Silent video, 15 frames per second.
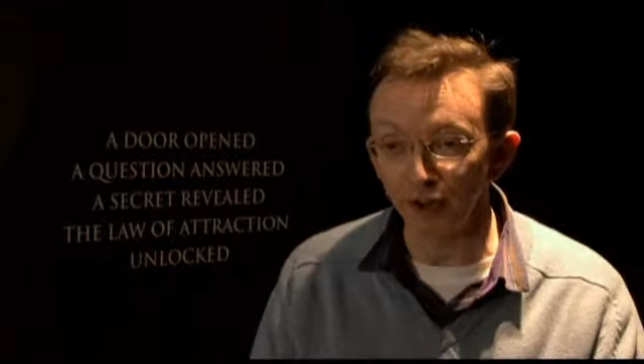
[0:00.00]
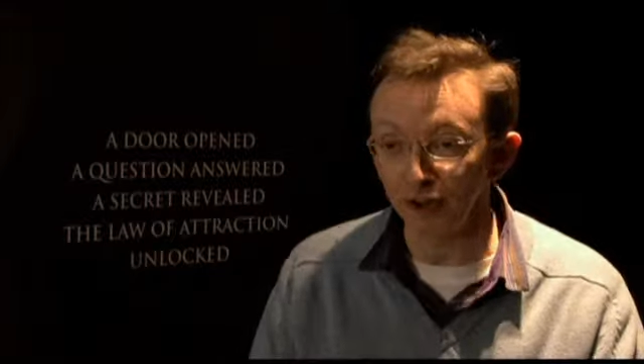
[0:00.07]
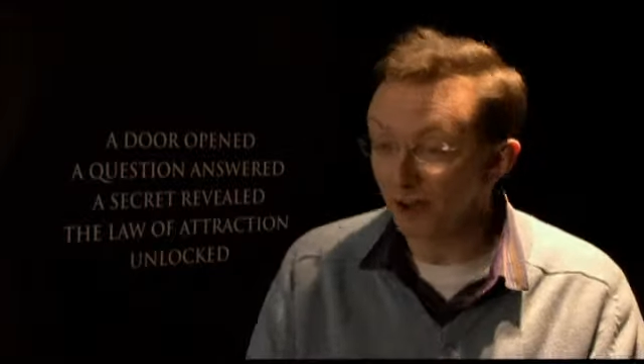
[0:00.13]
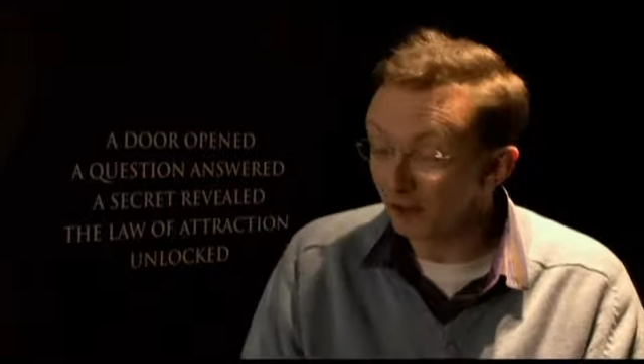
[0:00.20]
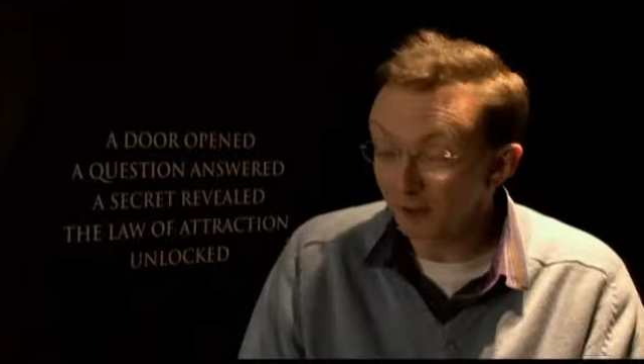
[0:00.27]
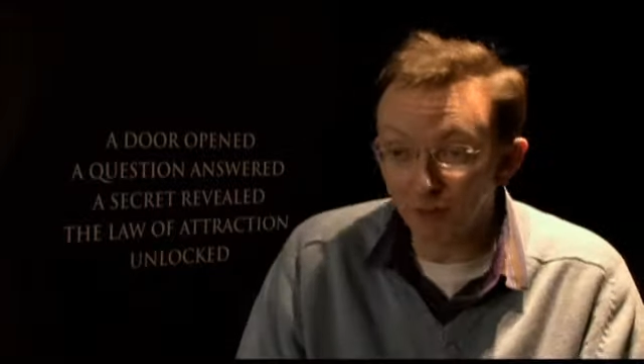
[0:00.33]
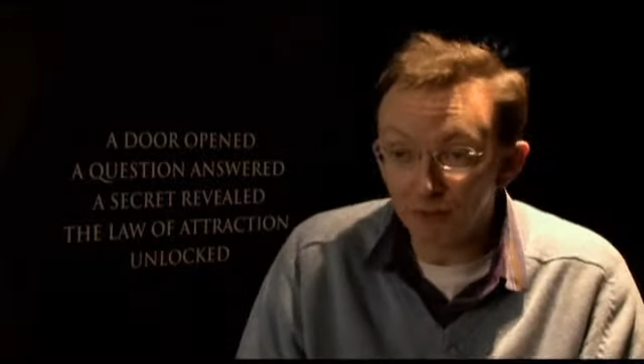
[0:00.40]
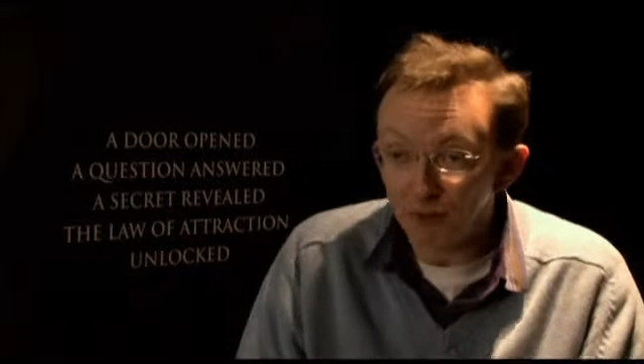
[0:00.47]

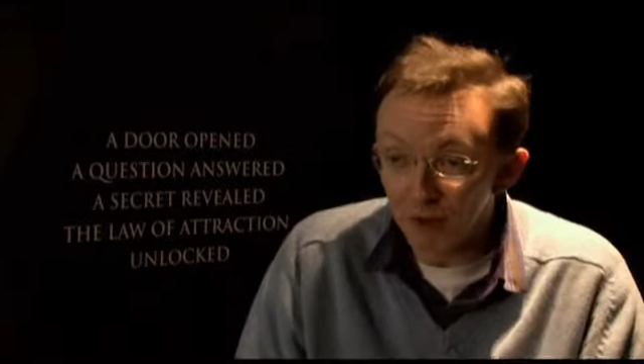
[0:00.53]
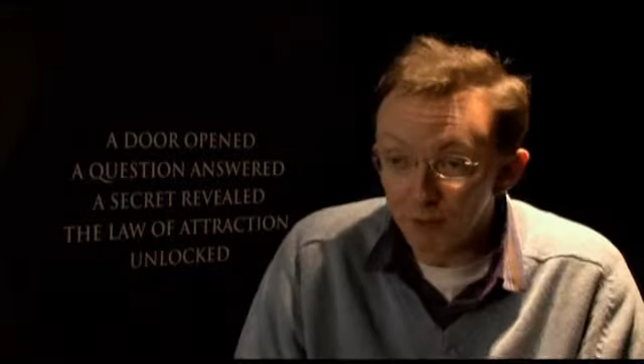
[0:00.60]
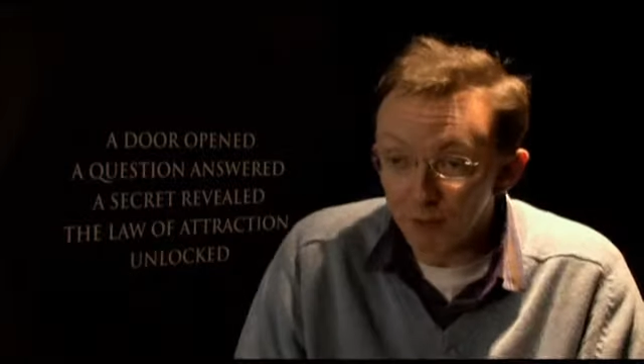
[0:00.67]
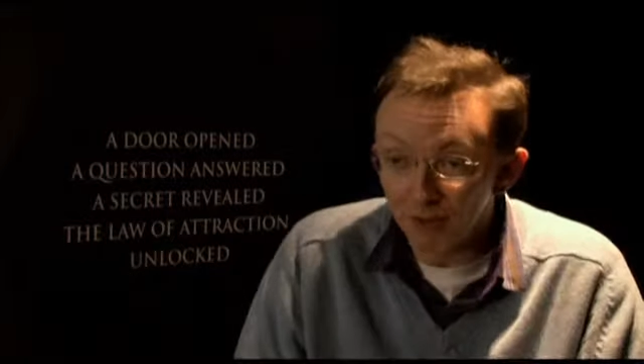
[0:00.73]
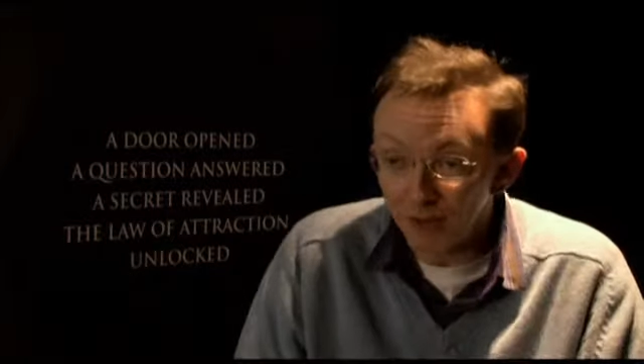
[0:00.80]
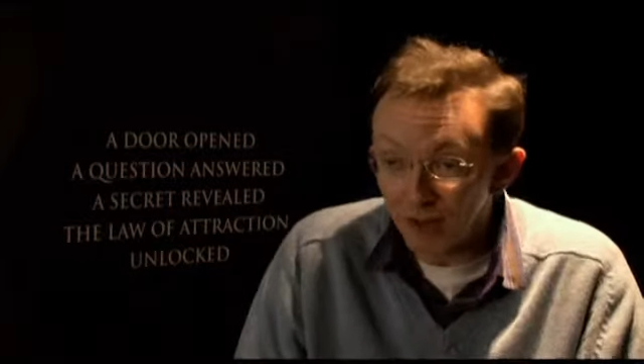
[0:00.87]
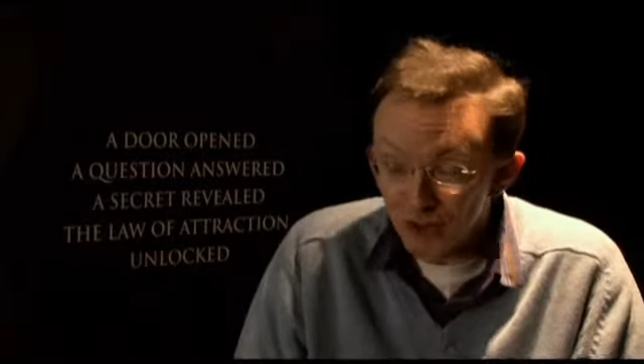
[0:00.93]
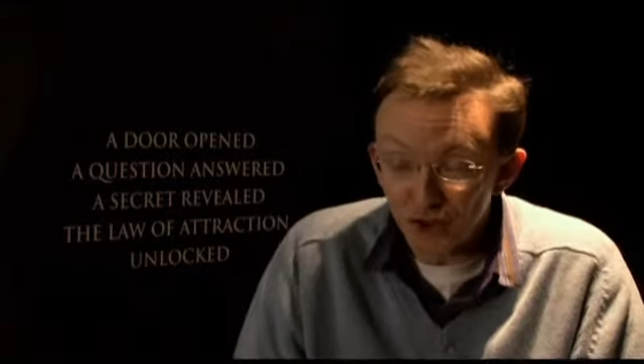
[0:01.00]
certify
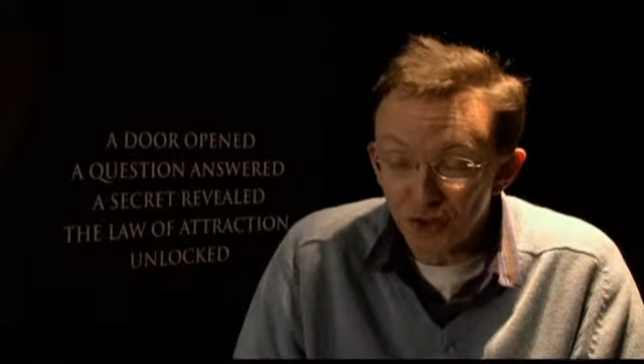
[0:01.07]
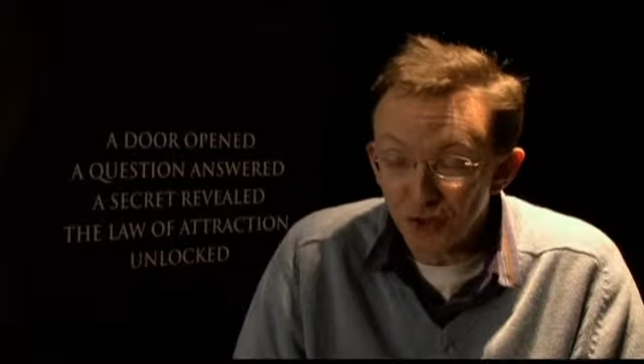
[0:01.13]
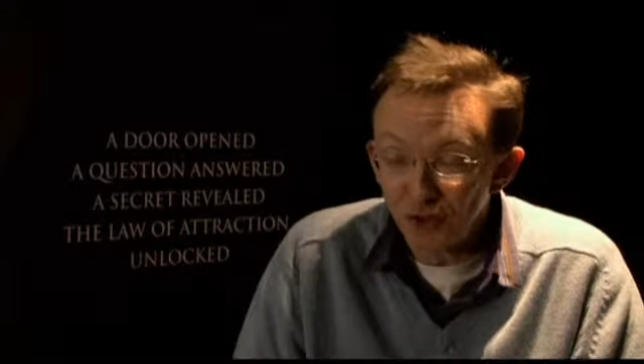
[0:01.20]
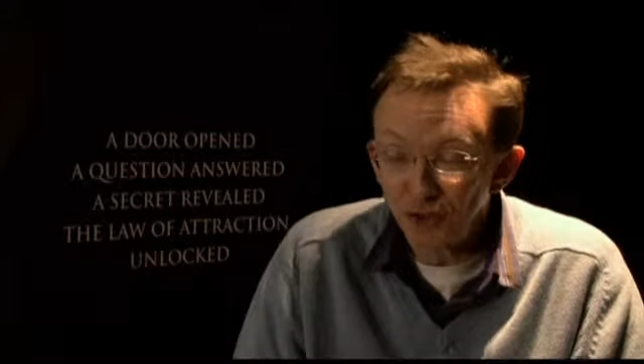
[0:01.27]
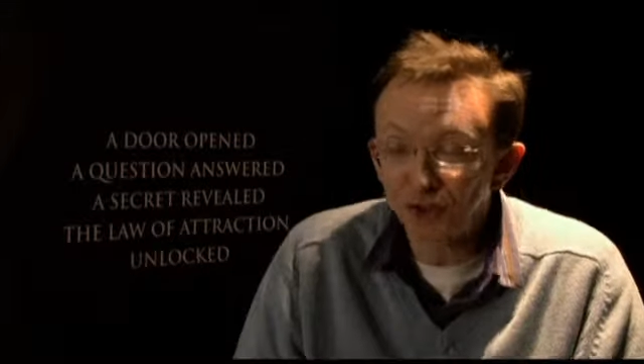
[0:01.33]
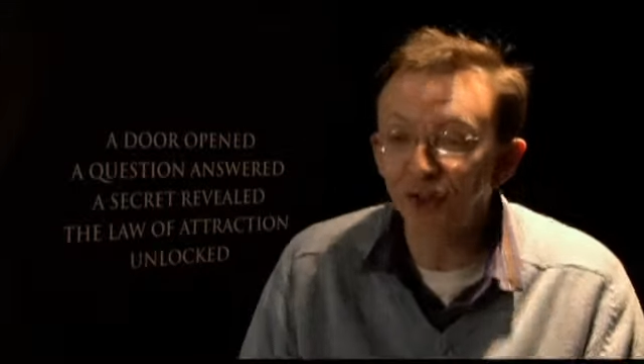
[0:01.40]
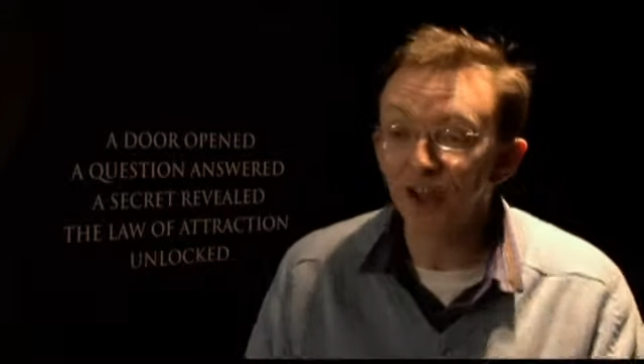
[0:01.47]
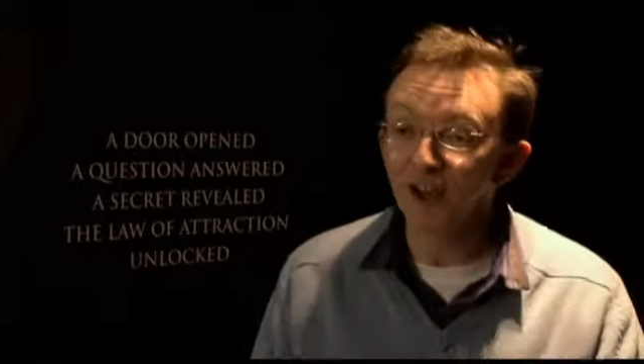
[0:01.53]

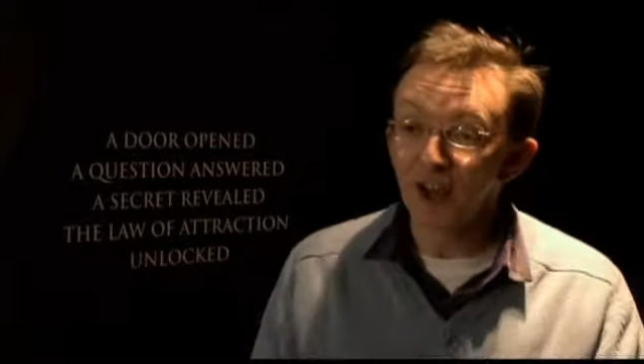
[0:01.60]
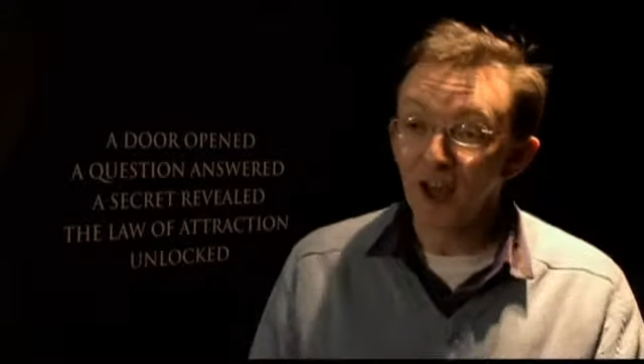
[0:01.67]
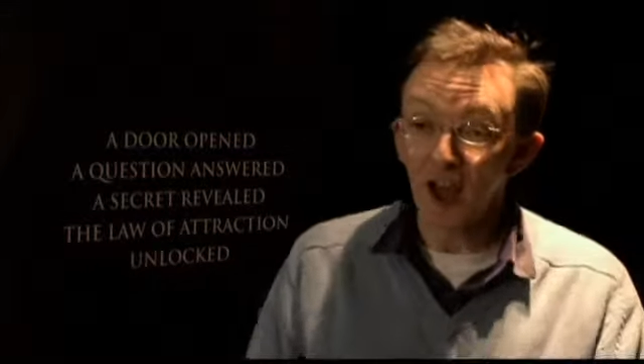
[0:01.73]
practitioners.